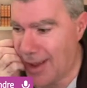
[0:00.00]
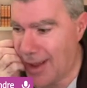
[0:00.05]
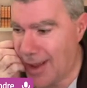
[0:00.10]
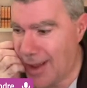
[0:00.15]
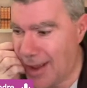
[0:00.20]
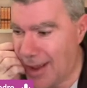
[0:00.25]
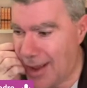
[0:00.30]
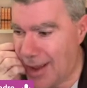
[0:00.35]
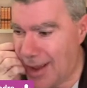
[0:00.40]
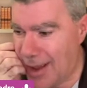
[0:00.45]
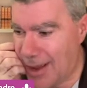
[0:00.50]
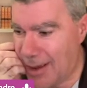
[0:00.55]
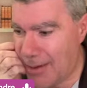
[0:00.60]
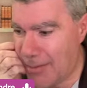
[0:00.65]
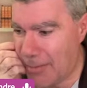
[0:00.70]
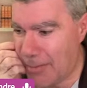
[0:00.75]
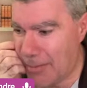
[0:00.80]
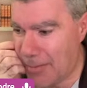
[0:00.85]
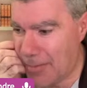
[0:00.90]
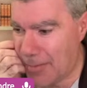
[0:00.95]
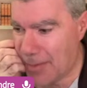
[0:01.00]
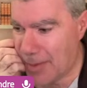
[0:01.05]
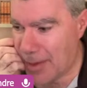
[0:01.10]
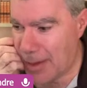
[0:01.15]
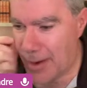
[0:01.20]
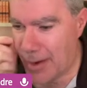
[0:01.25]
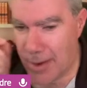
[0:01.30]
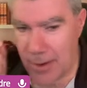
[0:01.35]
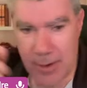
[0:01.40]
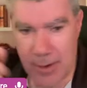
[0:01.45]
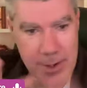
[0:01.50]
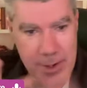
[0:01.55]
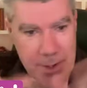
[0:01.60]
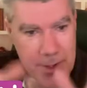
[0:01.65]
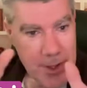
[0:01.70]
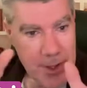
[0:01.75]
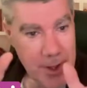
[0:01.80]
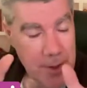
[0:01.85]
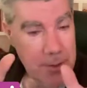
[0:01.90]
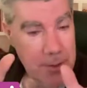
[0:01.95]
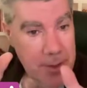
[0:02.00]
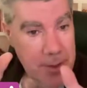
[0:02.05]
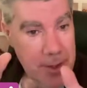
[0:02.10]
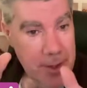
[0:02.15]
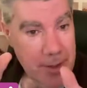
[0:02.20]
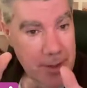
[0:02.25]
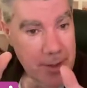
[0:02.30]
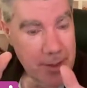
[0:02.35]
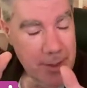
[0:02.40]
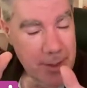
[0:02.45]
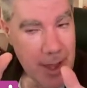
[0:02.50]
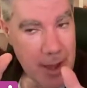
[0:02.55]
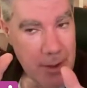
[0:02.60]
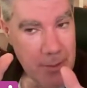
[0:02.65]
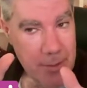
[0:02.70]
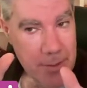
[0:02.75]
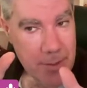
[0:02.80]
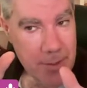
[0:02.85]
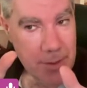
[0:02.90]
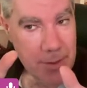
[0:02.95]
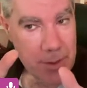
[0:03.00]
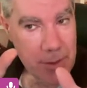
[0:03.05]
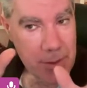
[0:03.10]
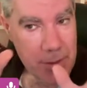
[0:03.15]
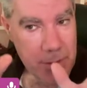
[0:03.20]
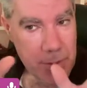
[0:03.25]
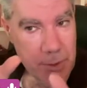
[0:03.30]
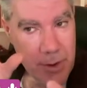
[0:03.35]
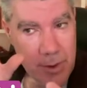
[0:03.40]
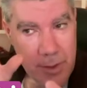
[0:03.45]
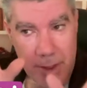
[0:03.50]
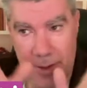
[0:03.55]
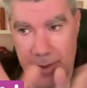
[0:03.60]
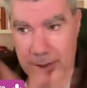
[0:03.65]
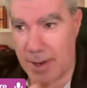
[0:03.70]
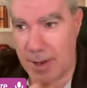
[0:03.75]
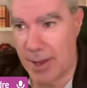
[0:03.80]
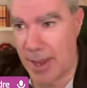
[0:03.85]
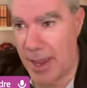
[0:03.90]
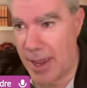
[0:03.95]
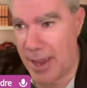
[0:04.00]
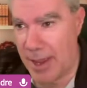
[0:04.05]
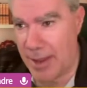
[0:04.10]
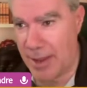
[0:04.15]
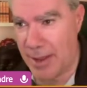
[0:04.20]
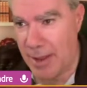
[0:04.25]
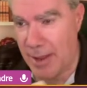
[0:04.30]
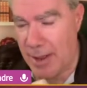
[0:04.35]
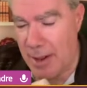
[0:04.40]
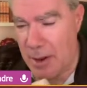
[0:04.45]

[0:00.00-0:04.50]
And of course, the other thing that was newsworthy today